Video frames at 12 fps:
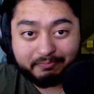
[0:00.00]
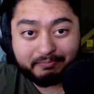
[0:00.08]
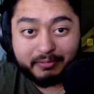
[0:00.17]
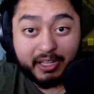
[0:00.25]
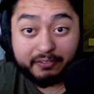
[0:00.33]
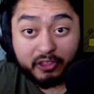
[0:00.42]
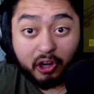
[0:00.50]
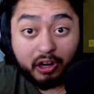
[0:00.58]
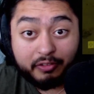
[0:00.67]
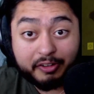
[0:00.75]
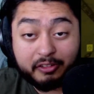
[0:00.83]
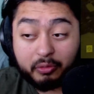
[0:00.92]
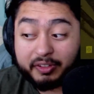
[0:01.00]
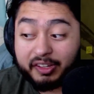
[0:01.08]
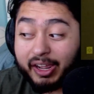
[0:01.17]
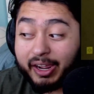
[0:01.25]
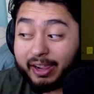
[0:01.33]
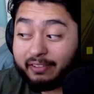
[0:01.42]
if the harvester was
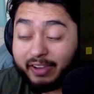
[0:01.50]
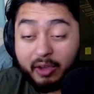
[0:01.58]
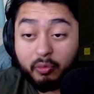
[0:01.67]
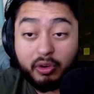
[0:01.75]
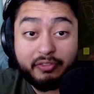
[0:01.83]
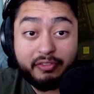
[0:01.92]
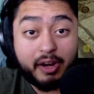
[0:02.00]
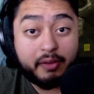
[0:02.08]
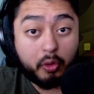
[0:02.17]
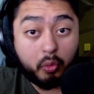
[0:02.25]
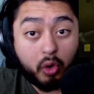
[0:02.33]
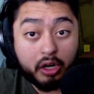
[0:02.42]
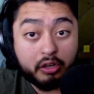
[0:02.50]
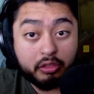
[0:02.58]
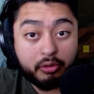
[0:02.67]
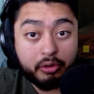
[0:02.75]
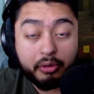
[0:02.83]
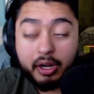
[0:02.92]
alive, I would have never walked
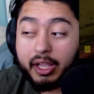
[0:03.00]
through.